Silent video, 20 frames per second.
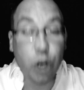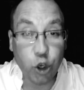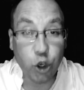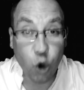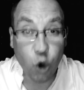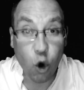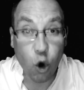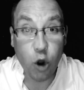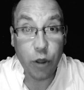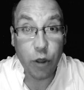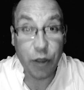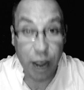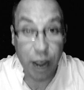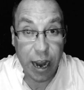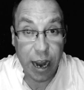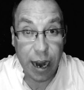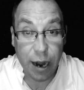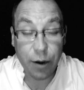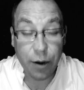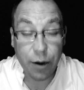You're
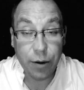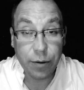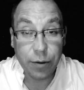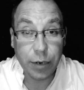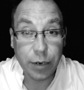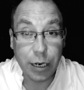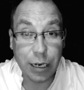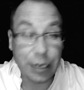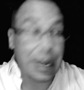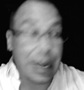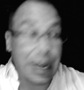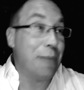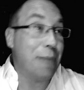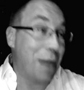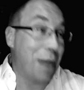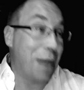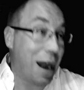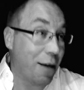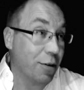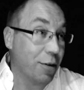there in
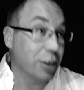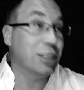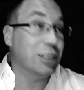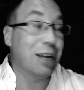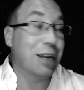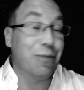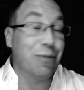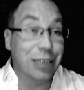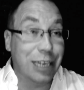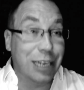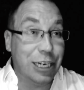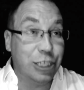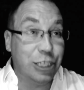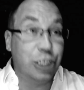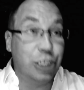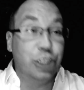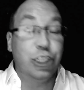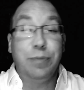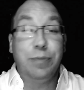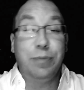that marriage, that
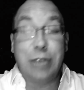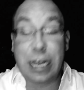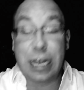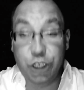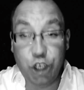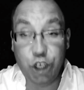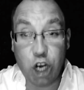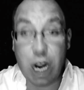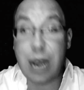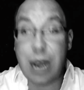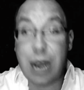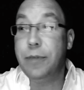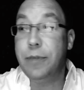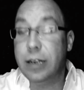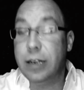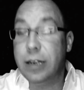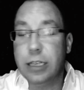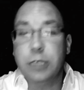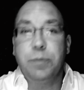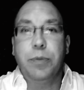relationship, that
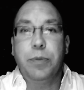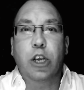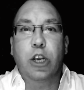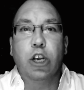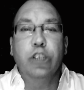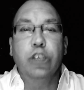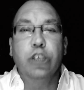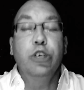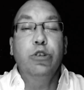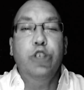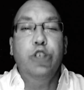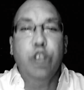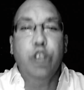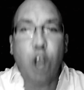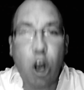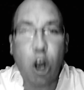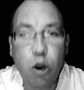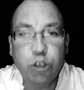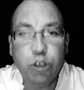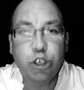job, that is because you
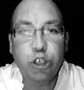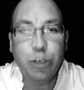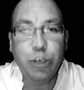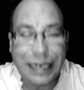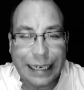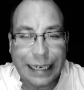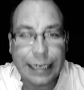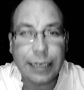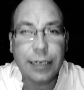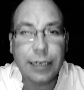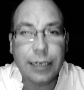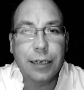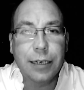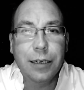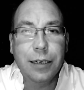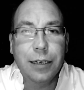chose to be.